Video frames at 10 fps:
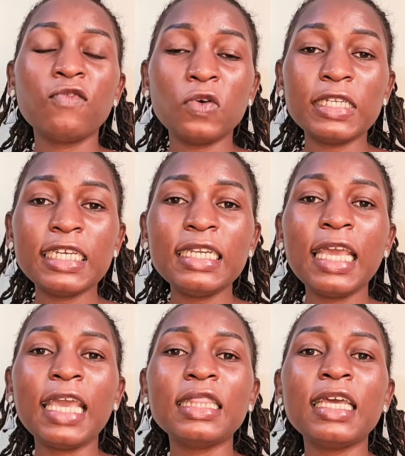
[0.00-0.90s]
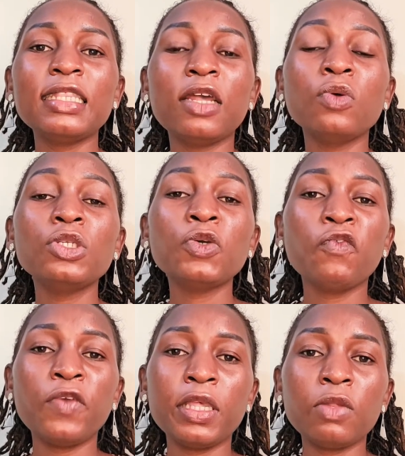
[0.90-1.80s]
14, and then the
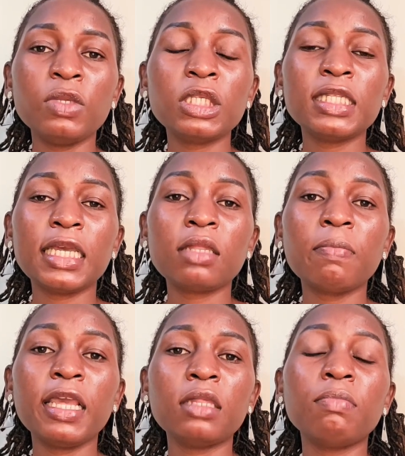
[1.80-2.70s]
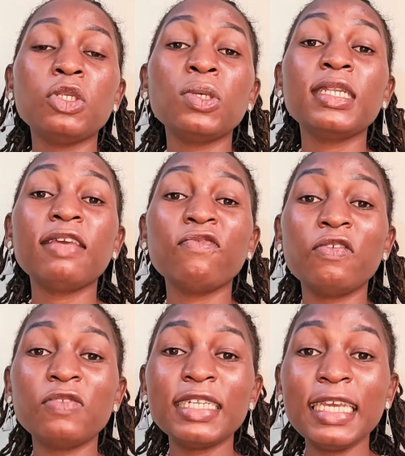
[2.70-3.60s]
luteal phase, which takes place between day
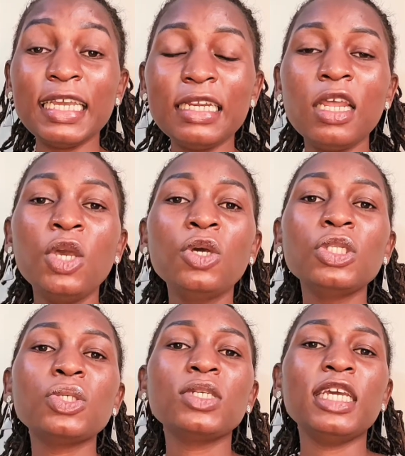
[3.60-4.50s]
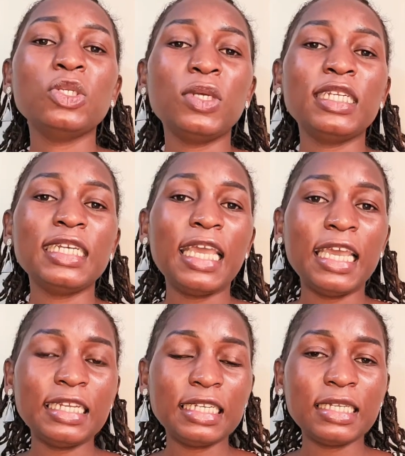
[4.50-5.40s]
15 to day
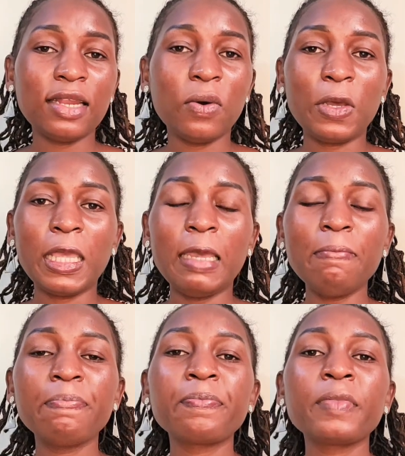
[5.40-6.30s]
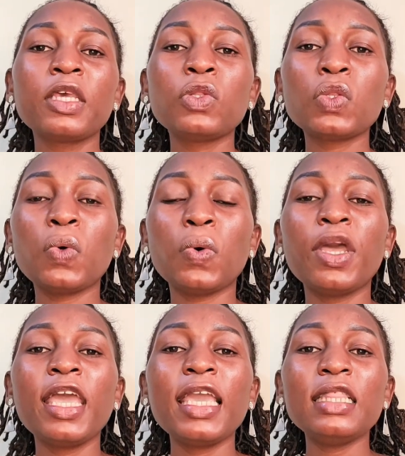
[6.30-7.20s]
28, okay? So
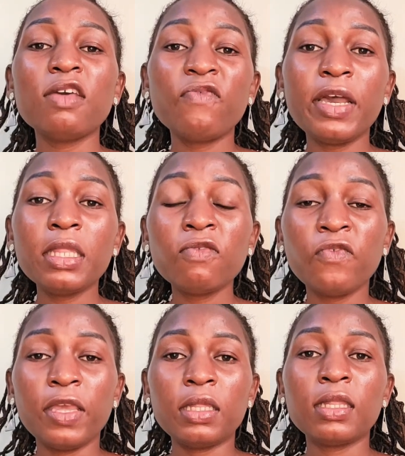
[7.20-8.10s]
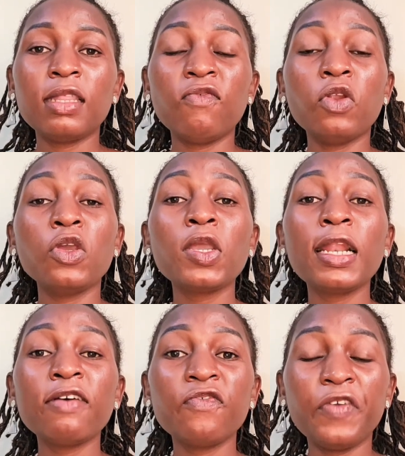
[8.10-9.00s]
in the first phase, the
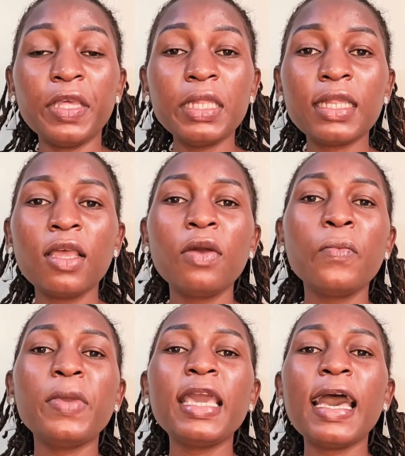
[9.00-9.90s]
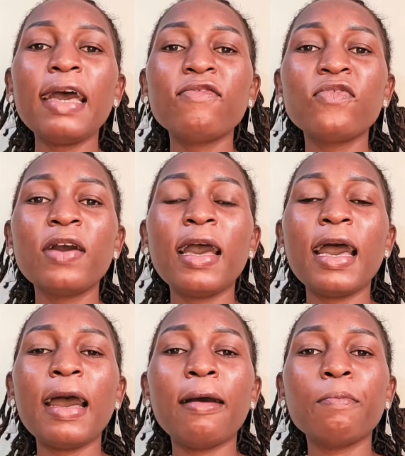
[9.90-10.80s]
follicular phase, we have
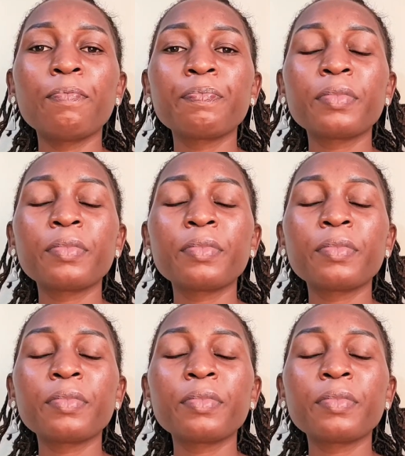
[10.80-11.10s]
a